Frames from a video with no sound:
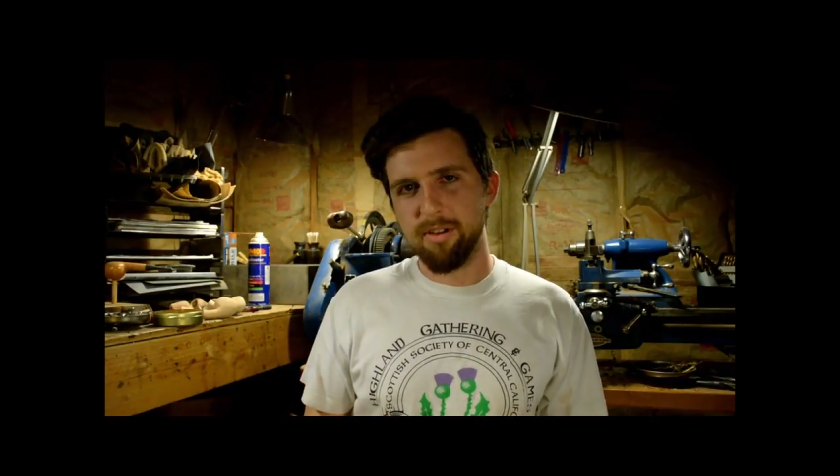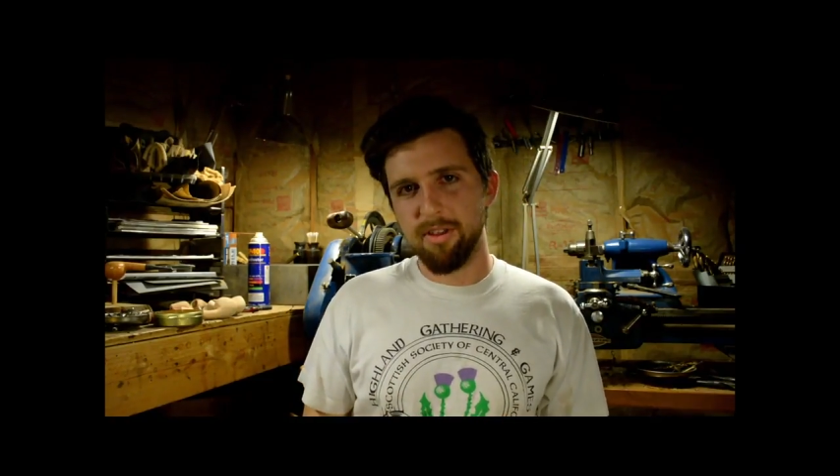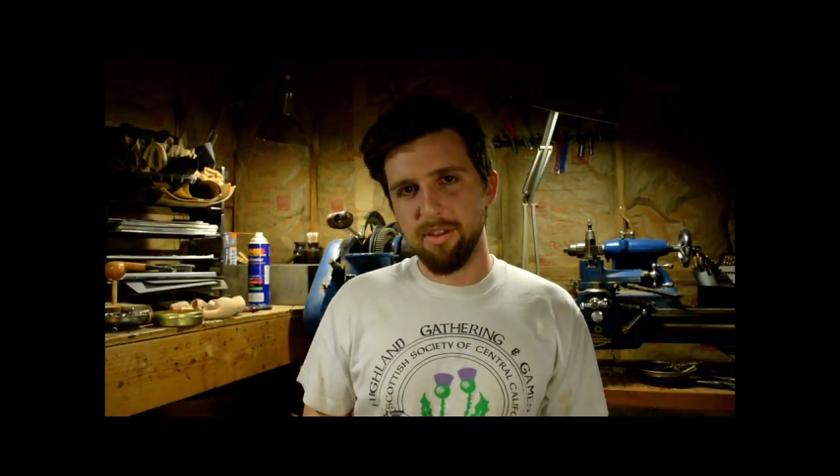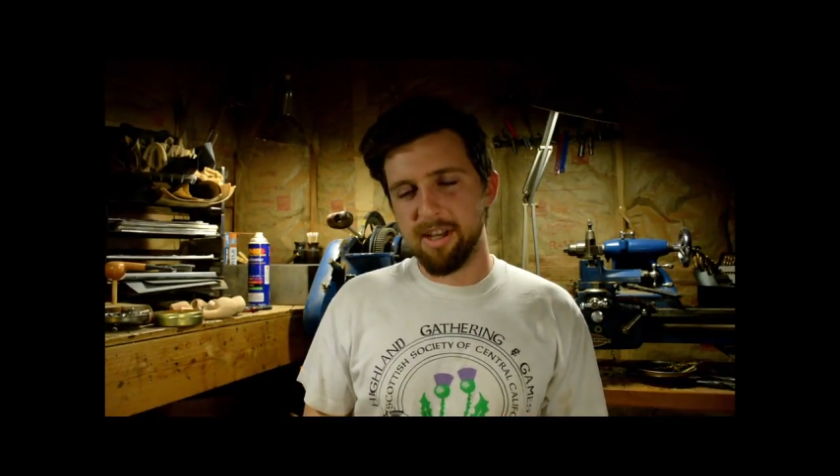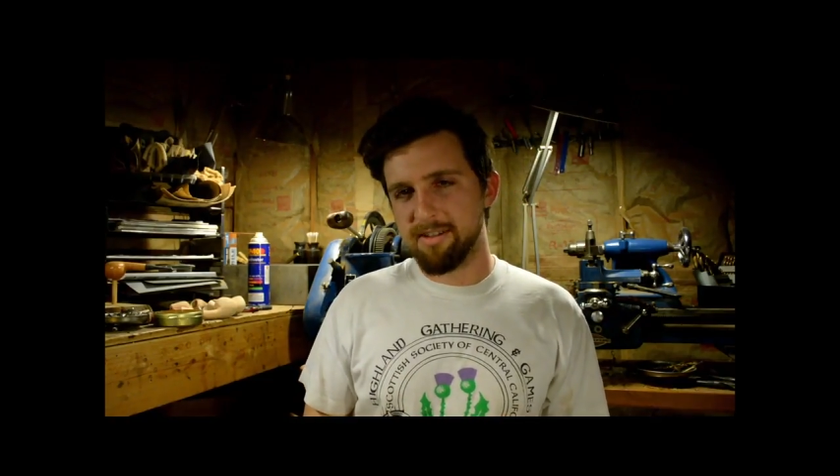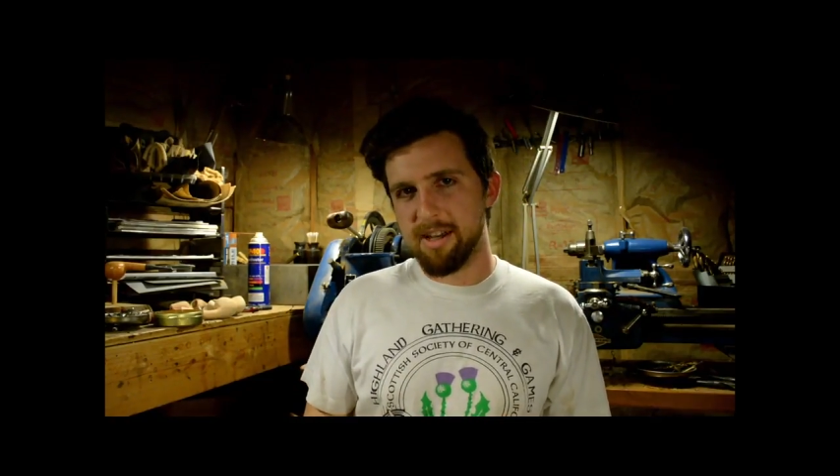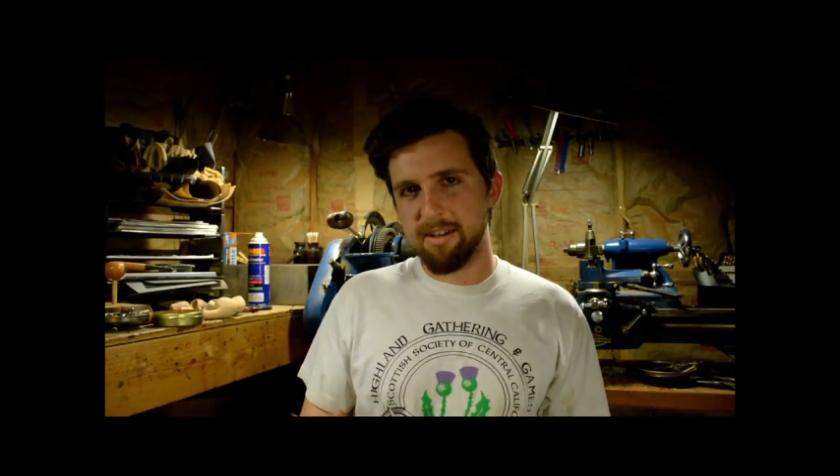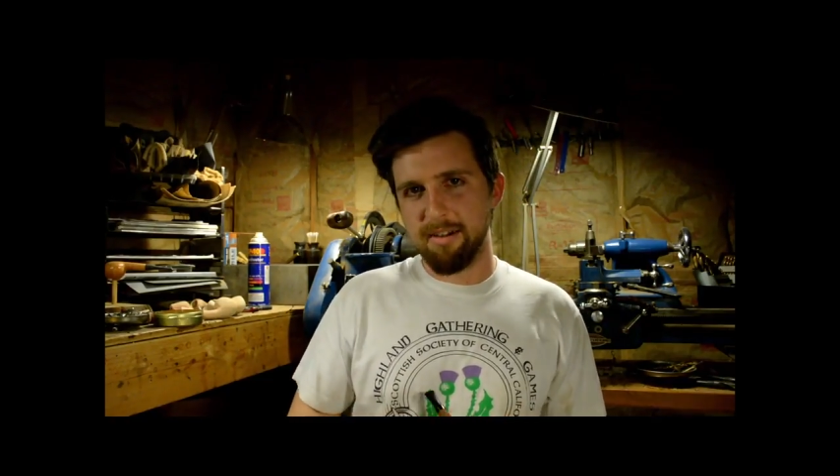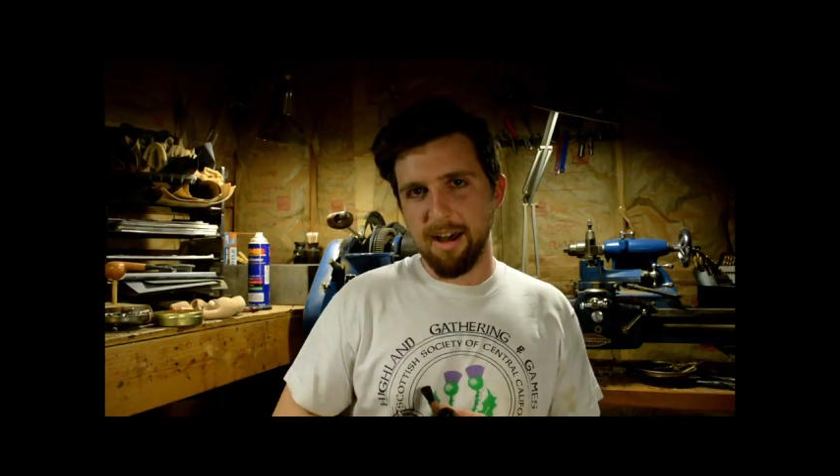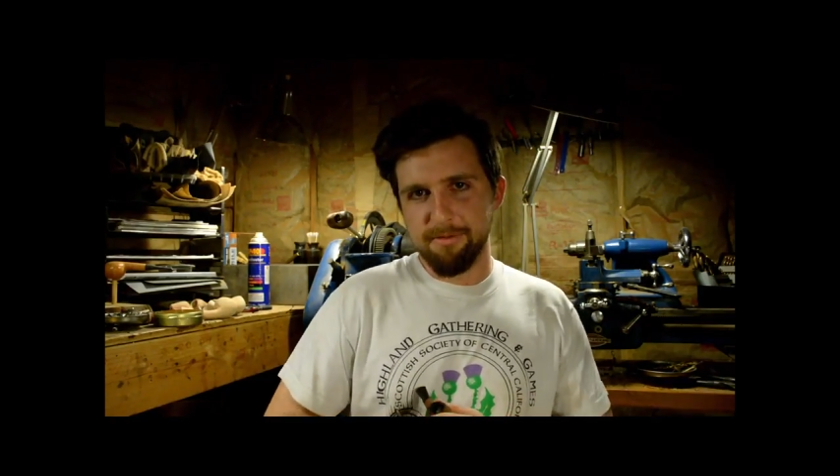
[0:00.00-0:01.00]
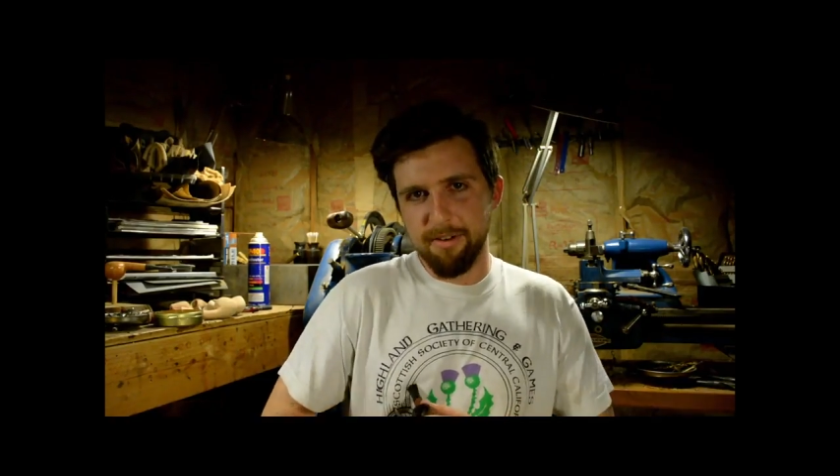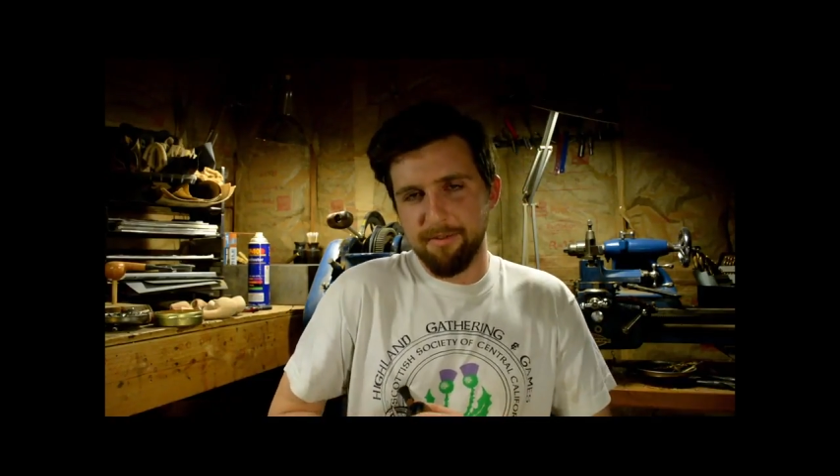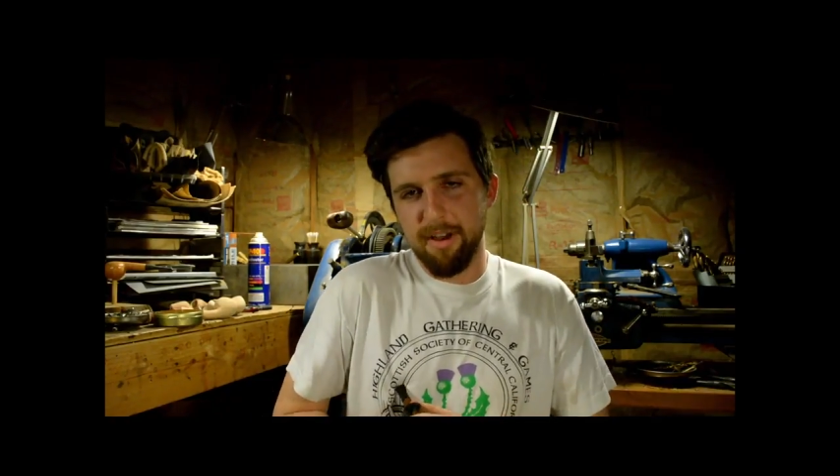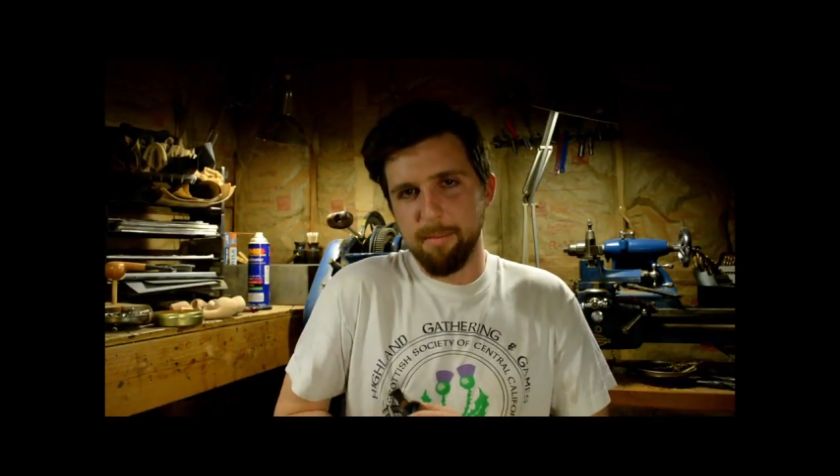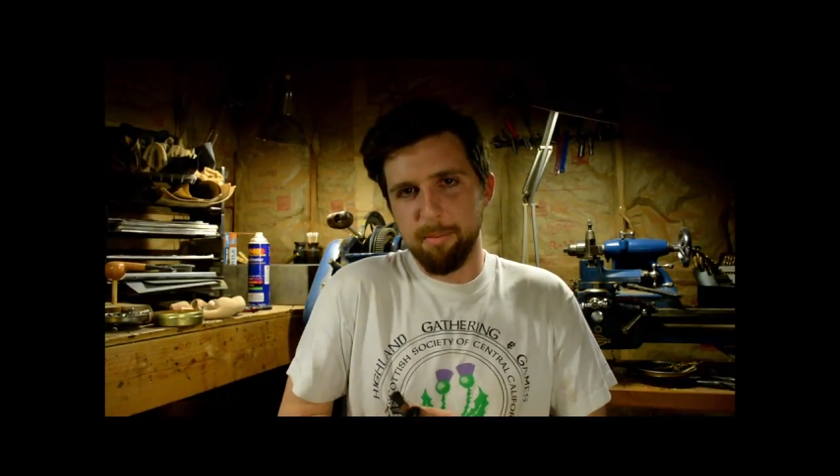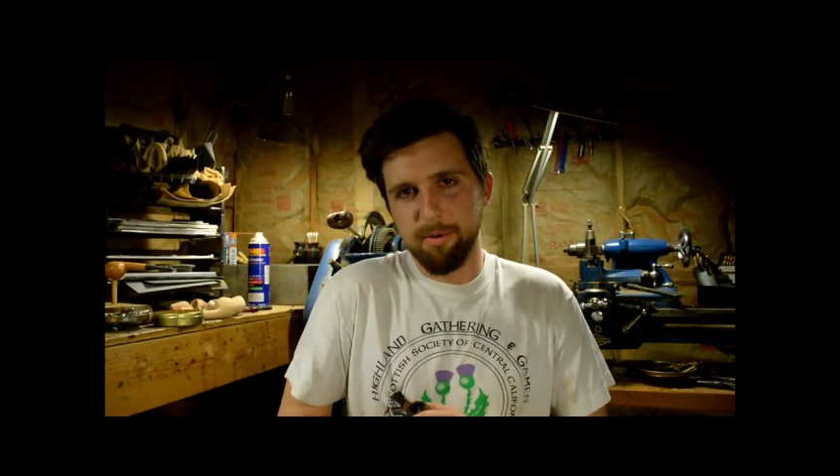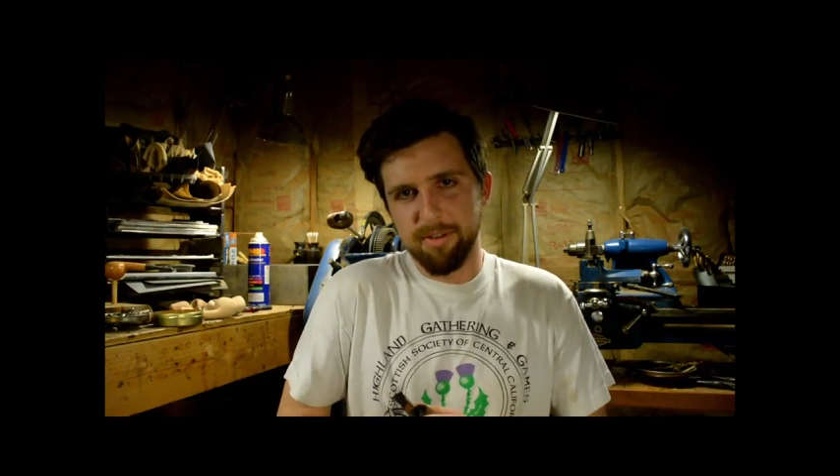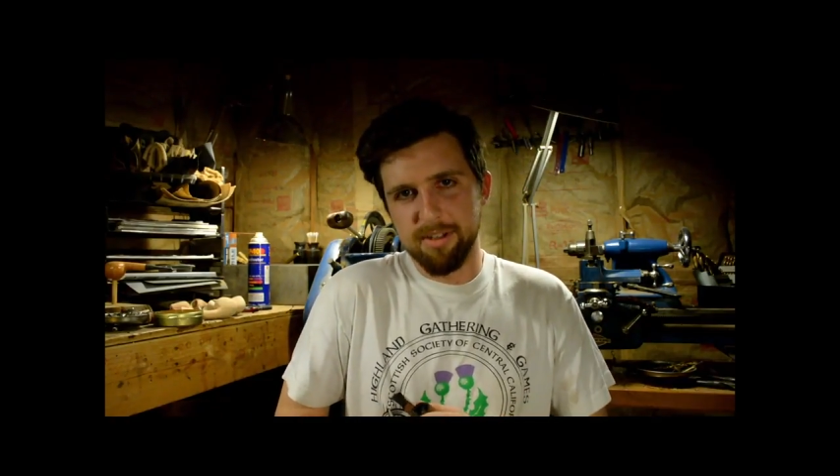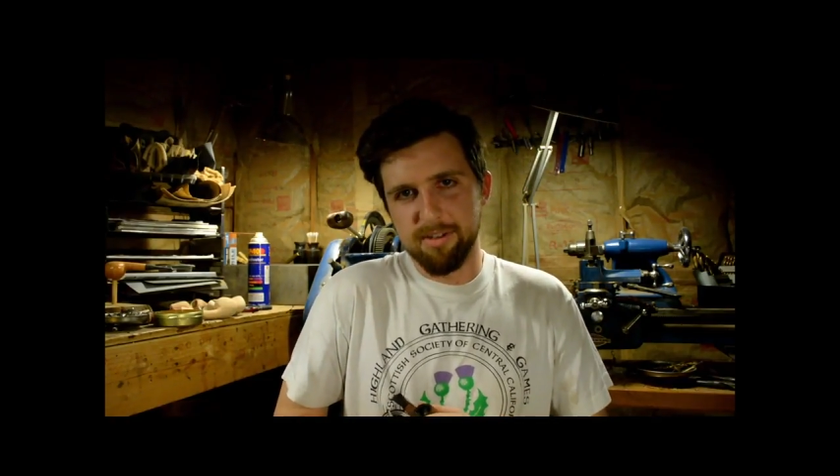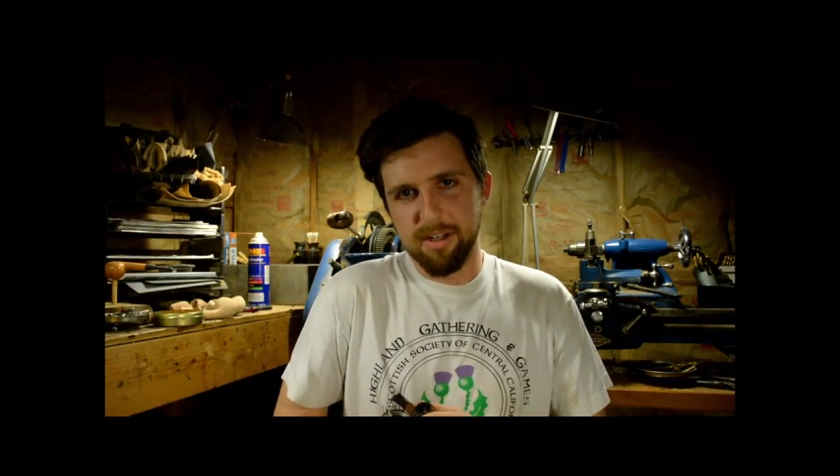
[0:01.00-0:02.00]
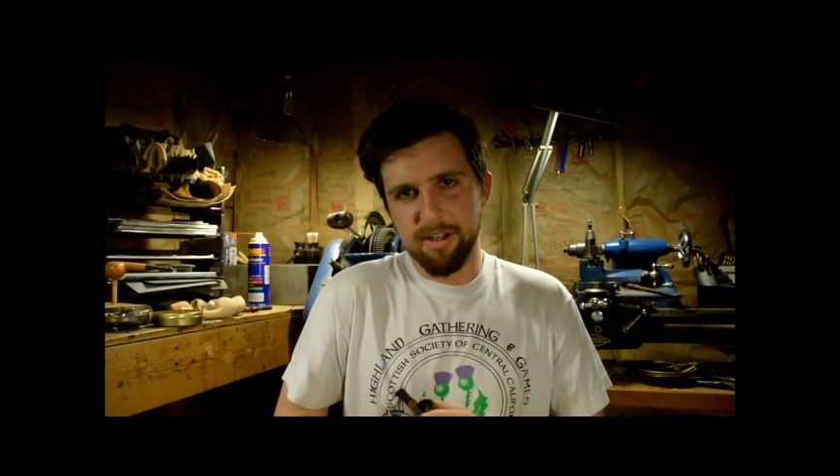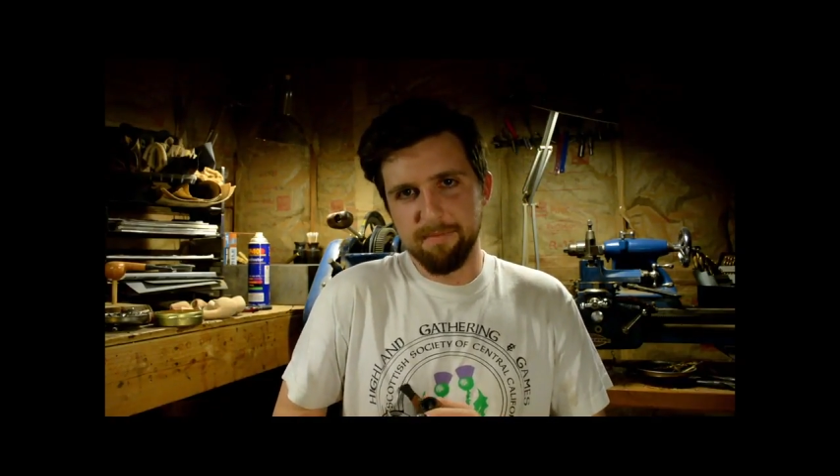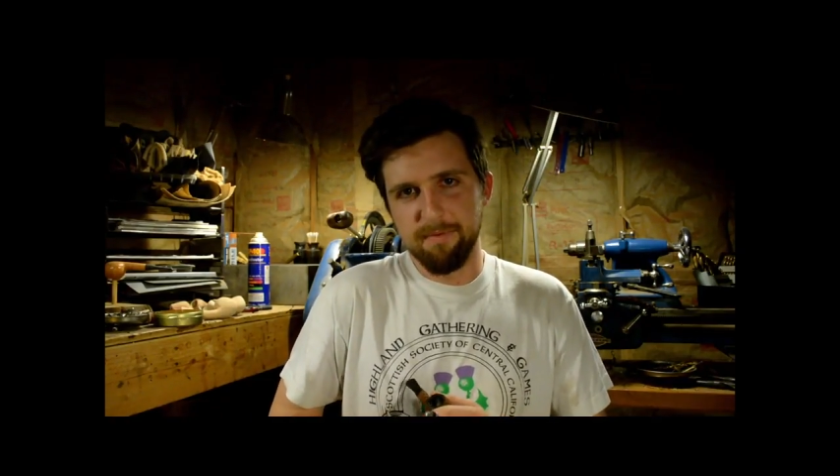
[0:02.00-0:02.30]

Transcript: the things I've come up with, is the